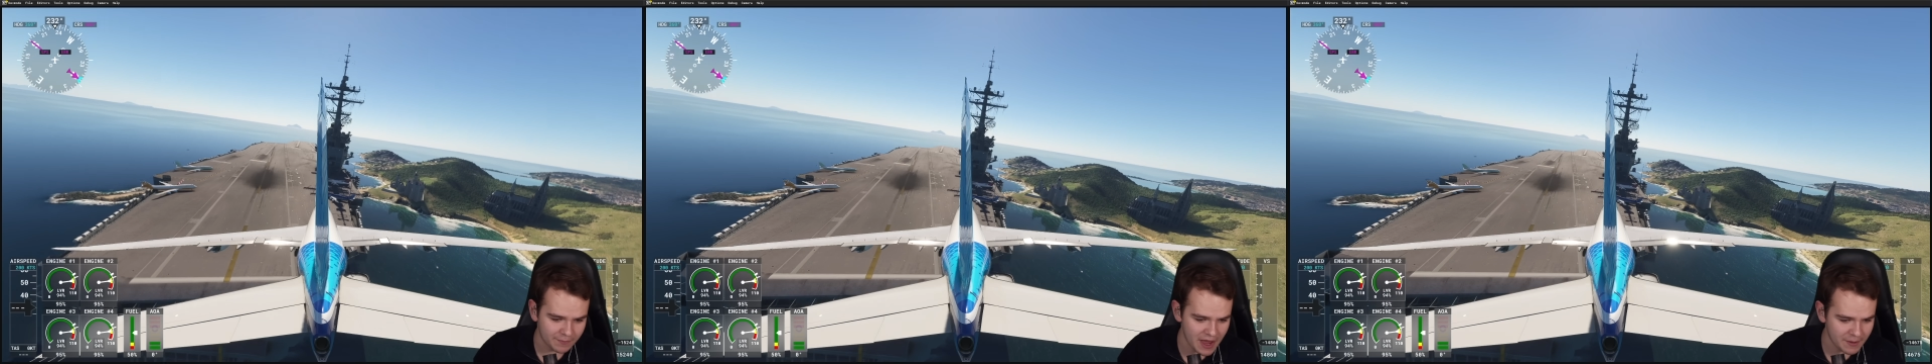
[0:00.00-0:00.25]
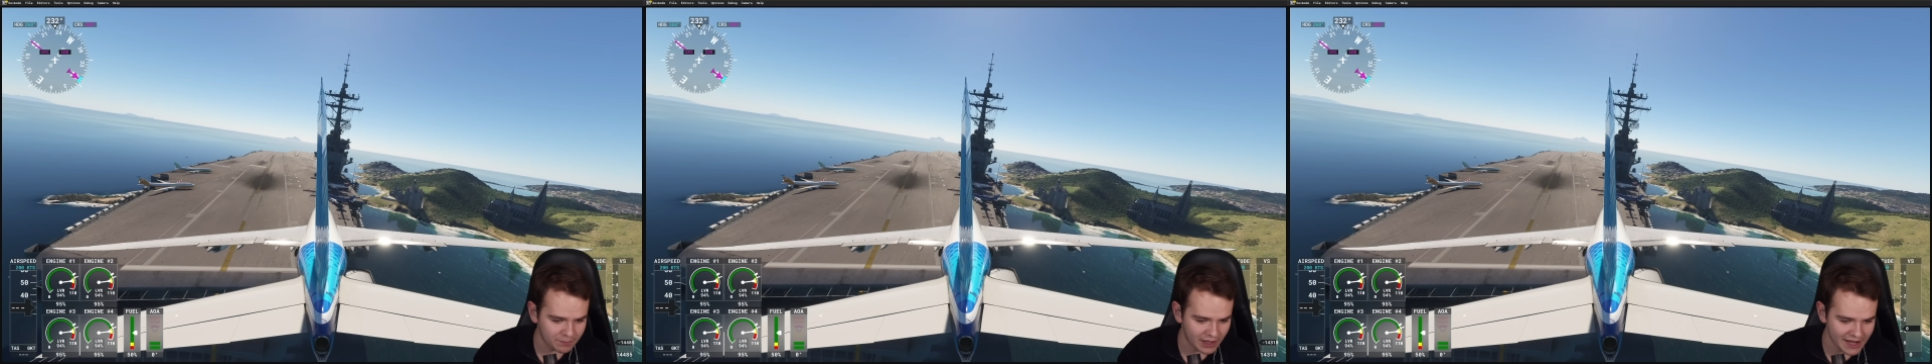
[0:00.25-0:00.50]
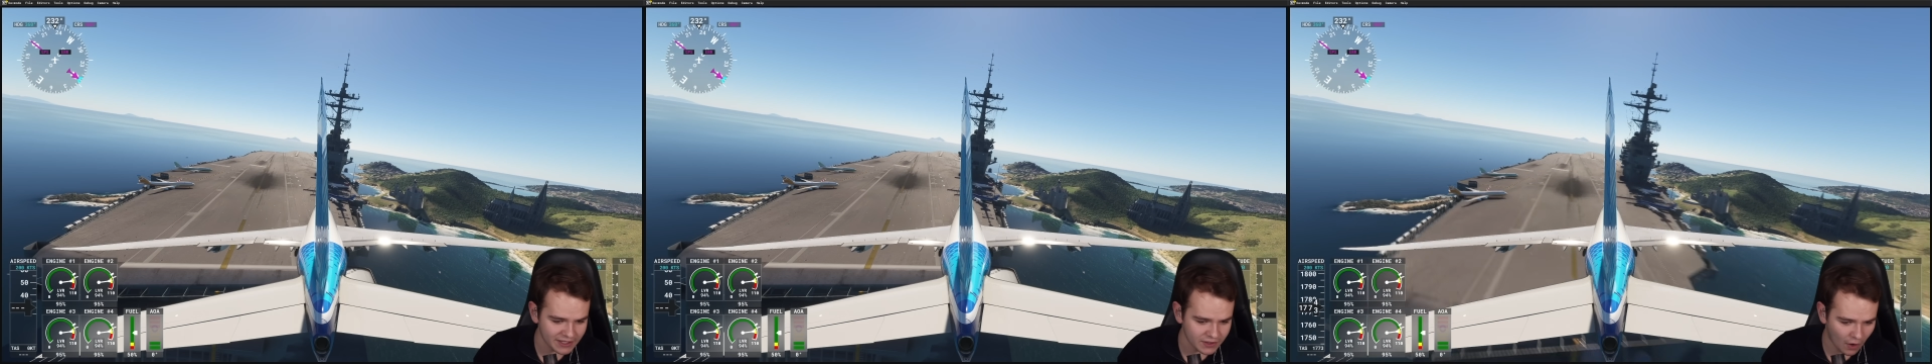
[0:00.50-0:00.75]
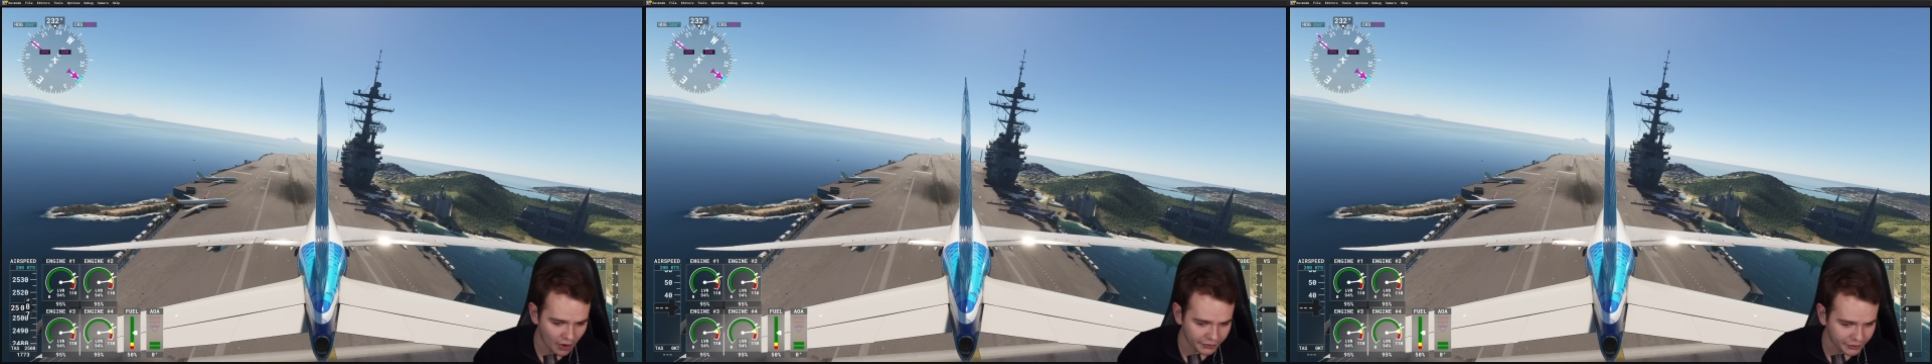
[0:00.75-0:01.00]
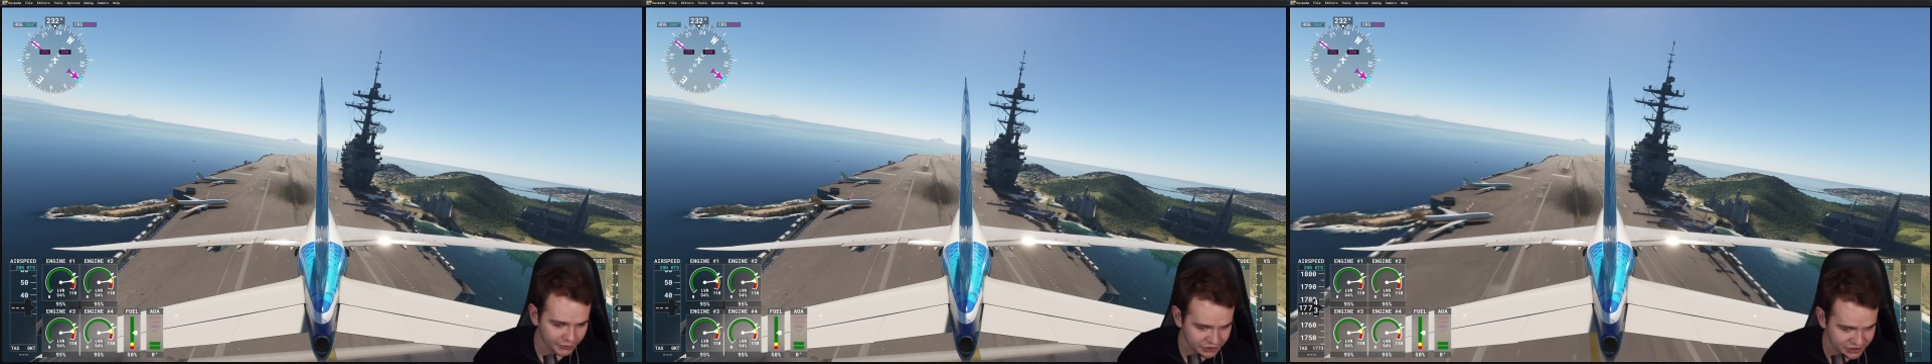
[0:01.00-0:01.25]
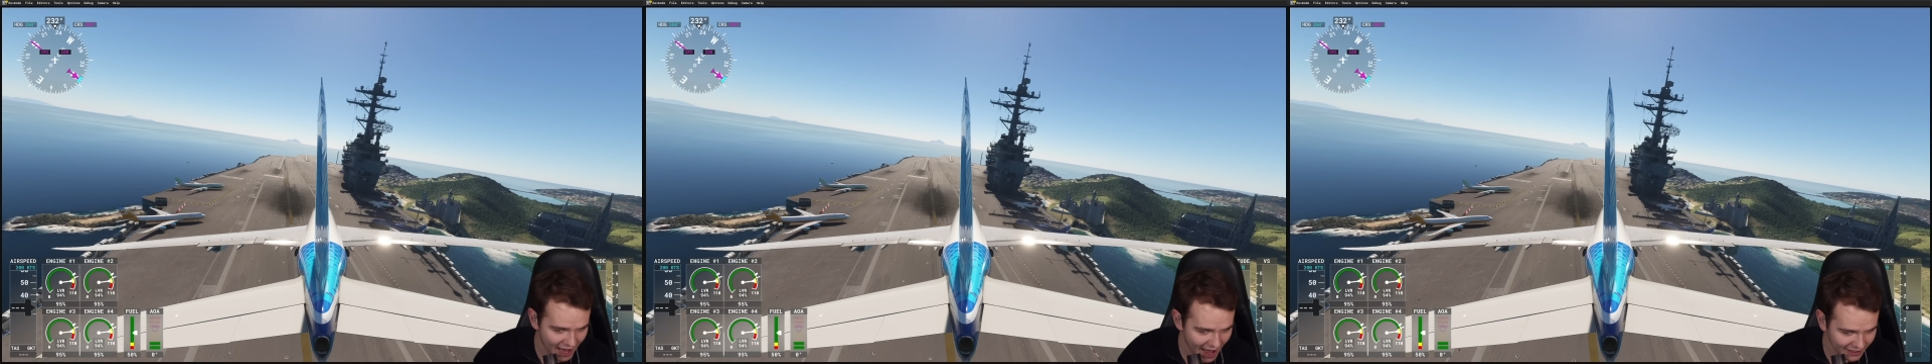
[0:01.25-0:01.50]
big planes also
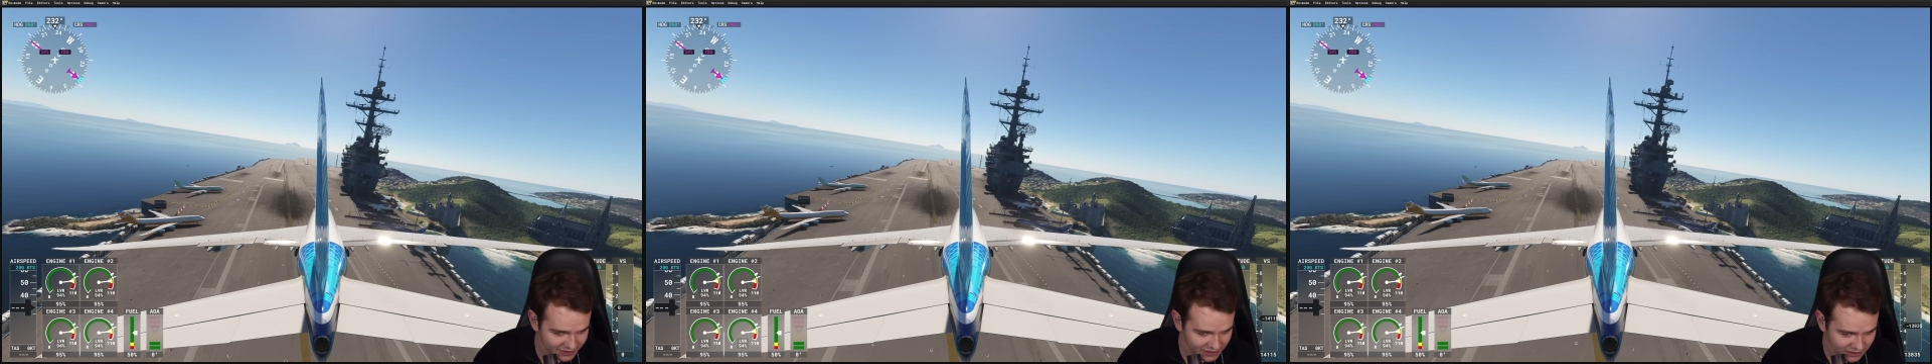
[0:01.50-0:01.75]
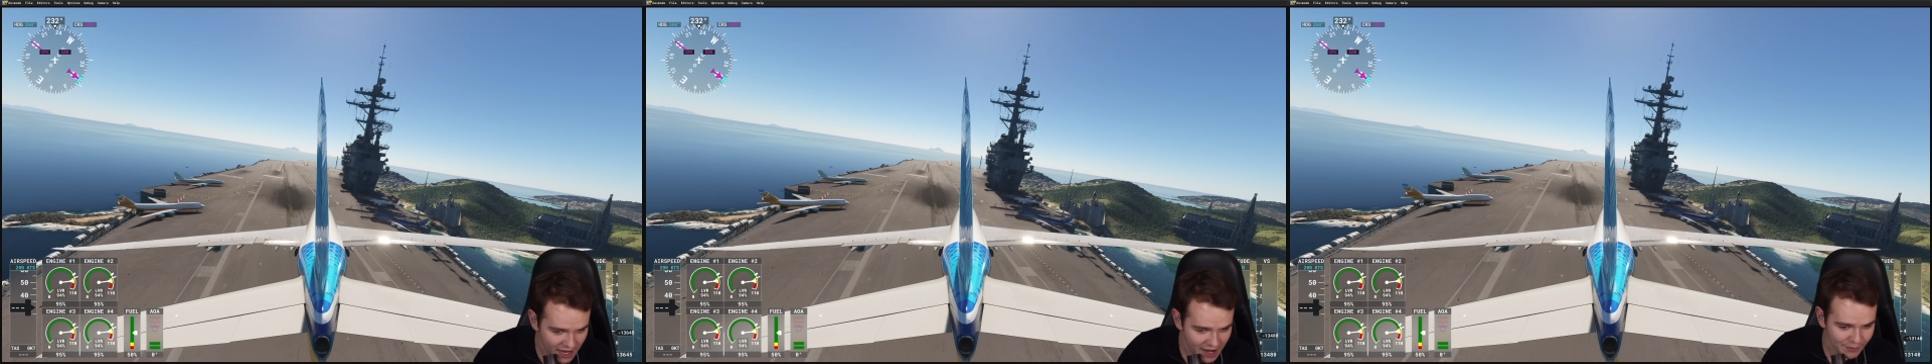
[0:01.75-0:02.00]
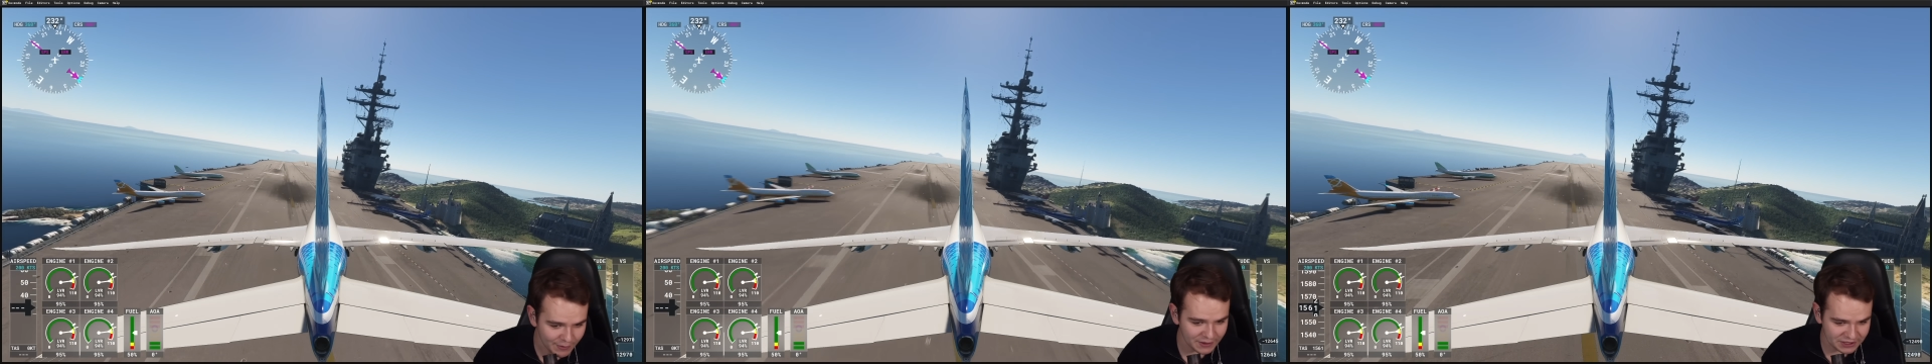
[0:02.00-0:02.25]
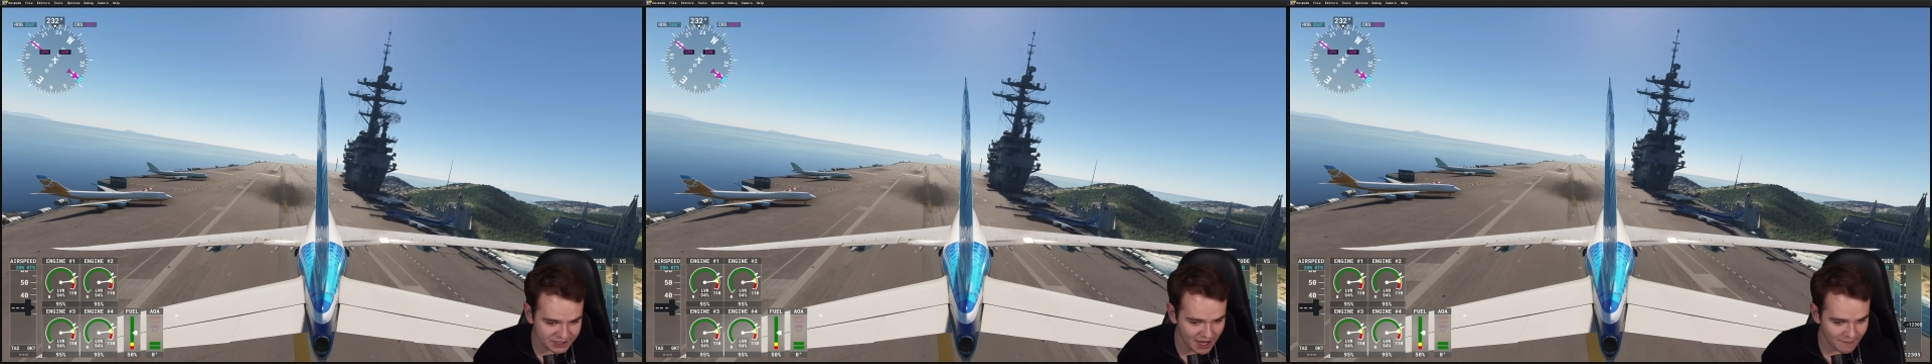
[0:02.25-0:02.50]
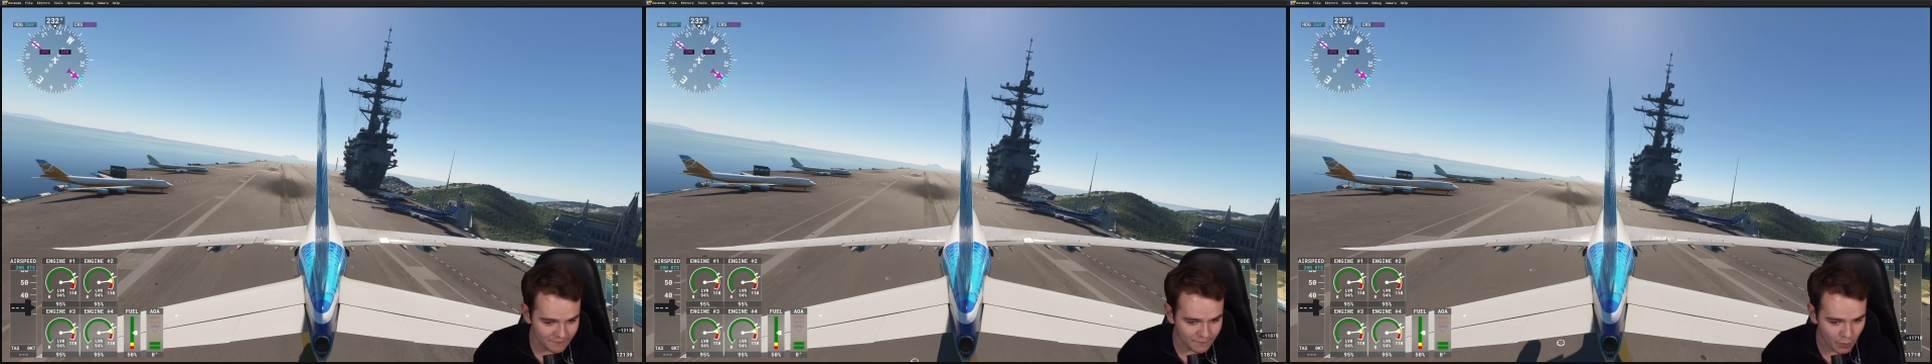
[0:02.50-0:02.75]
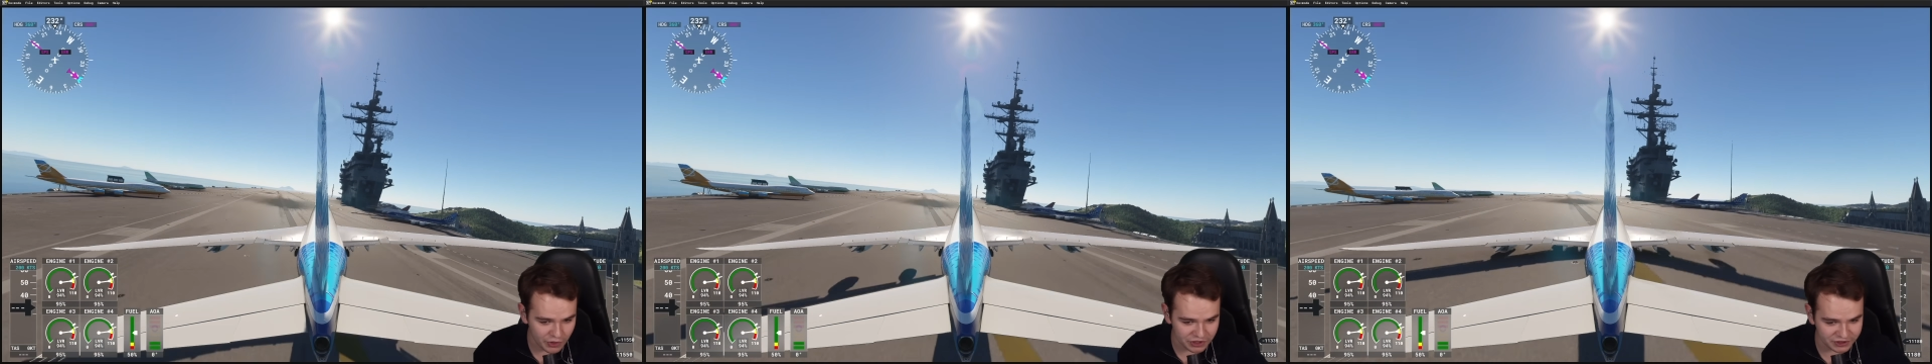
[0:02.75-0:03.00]
stacked here. We got a seven
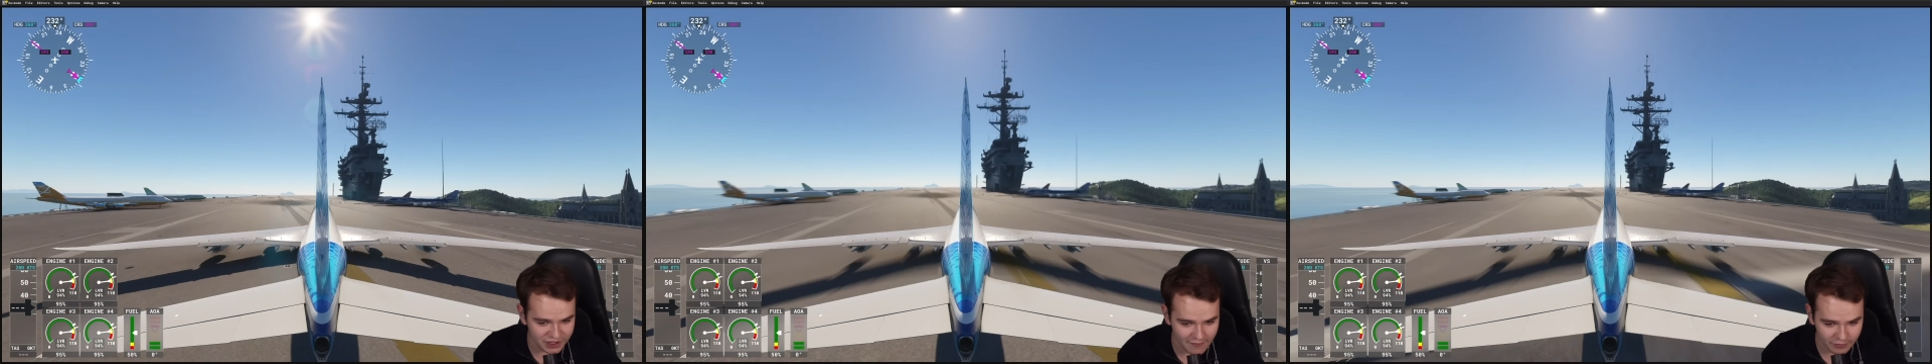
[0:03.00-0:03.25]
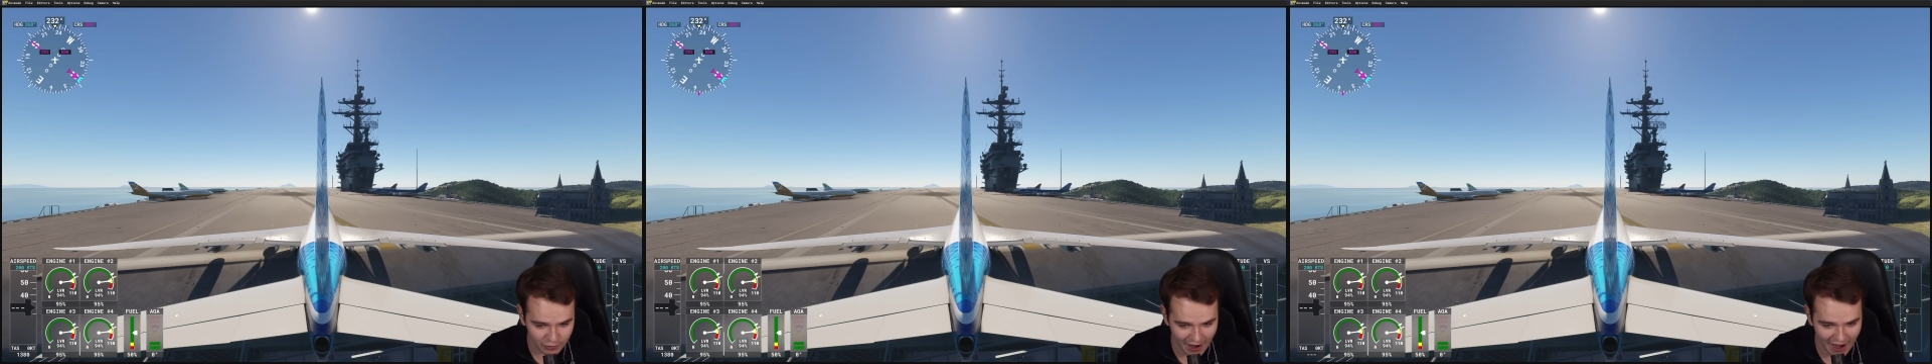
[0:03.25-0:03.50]
full, seven